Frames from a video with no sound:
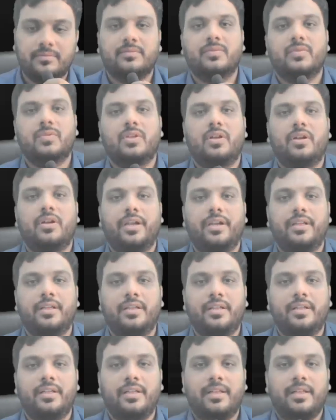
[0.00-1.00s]
All right.
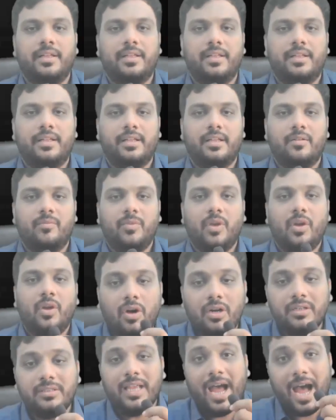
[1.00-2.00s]

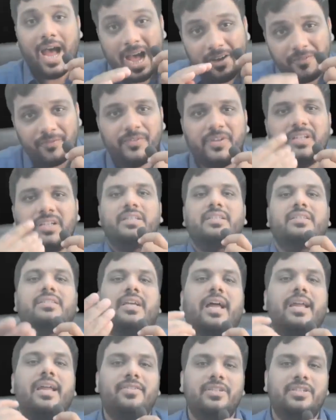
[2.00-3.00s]
Because after this,
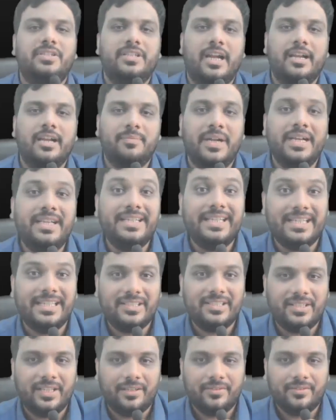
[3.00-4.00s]
I will start my
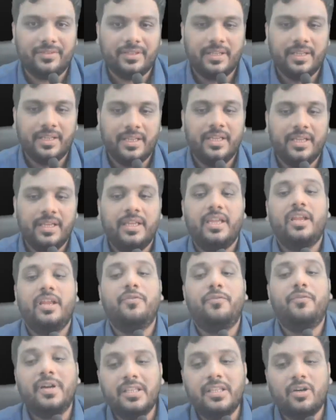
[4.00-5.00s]
testing. In
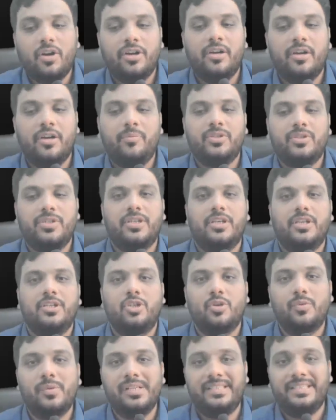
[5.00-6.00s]
further audit
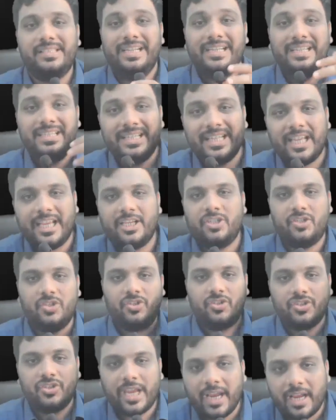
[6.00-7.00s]
procedures, you will see test,
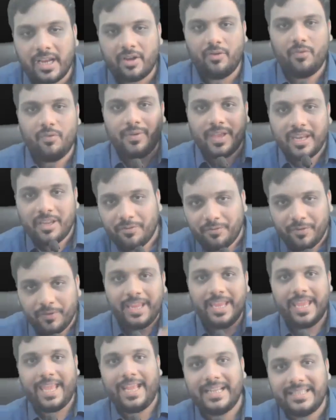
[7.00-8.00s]
check,
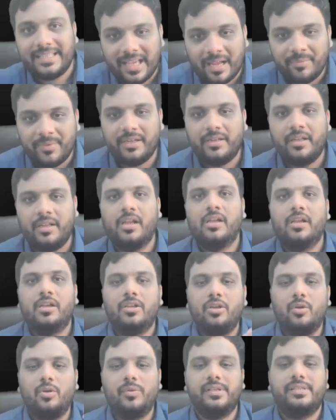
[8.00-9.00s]
verify, examine.
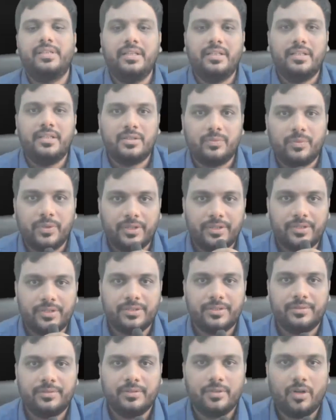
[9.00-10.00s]
You will see these
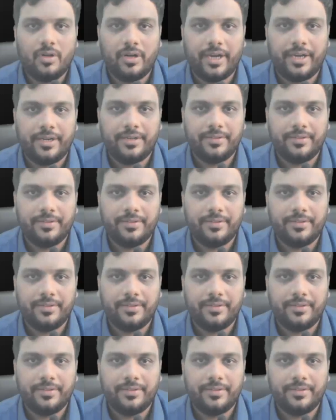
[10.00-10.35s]
words. All right.